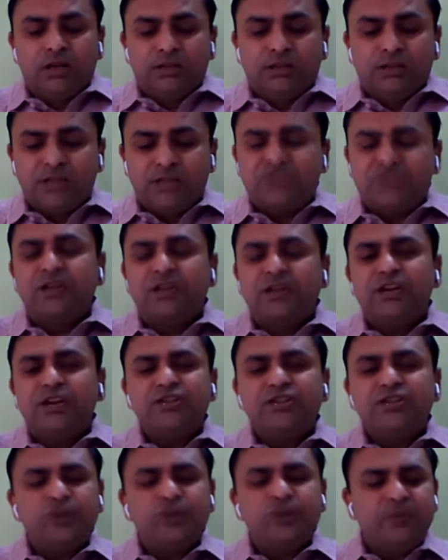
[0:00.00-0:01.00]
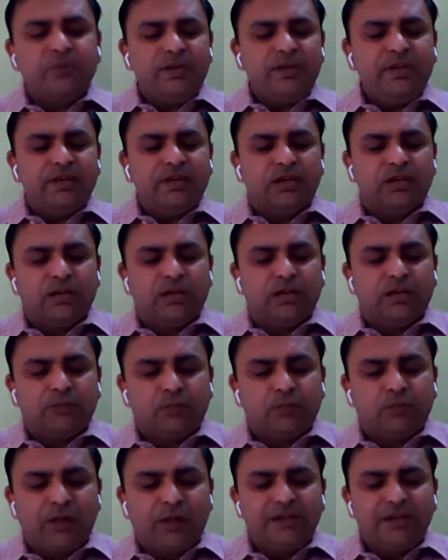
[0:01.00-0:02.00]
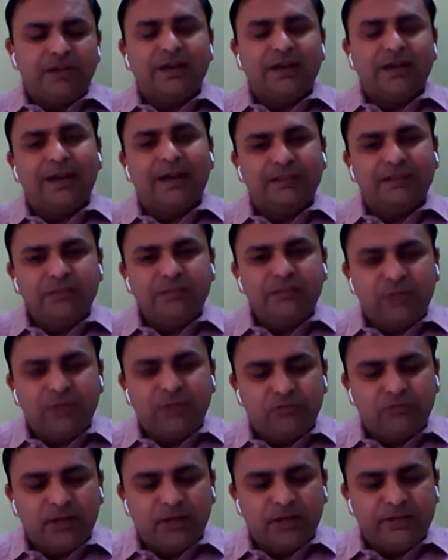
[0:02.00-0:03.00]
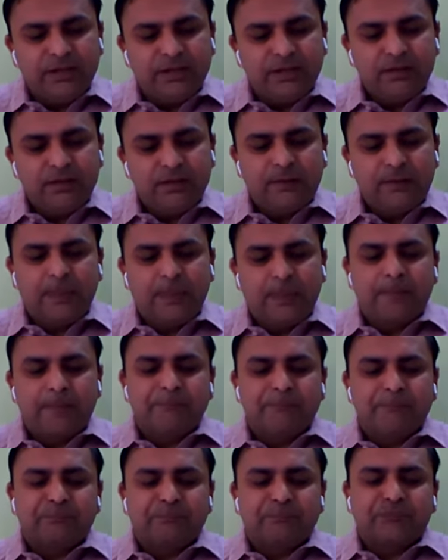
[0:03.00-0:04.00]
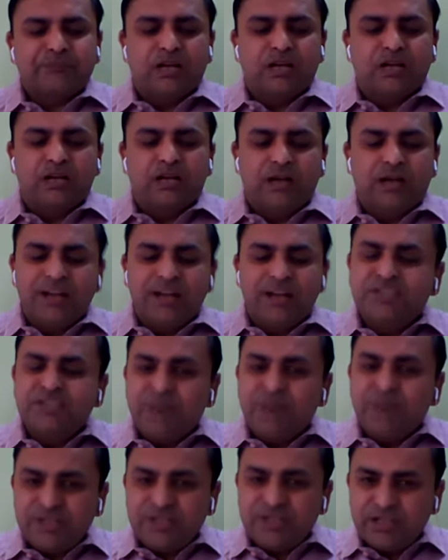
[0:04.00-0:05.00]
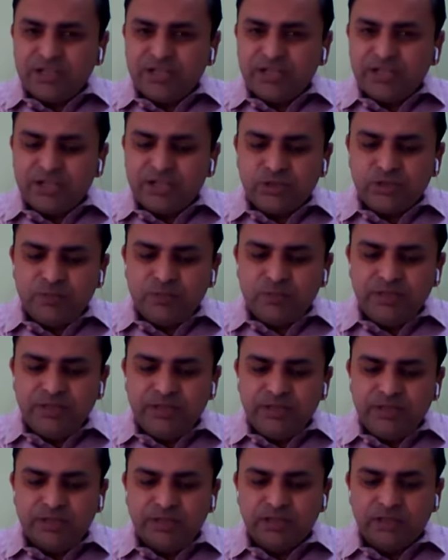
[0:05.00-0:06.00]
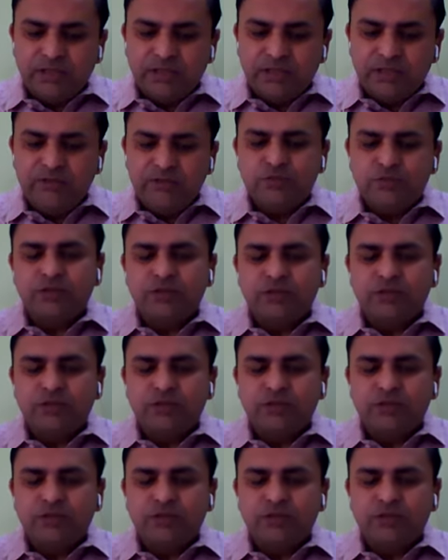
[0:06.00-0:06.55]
The children should be provided healthy playful area, and special care should be given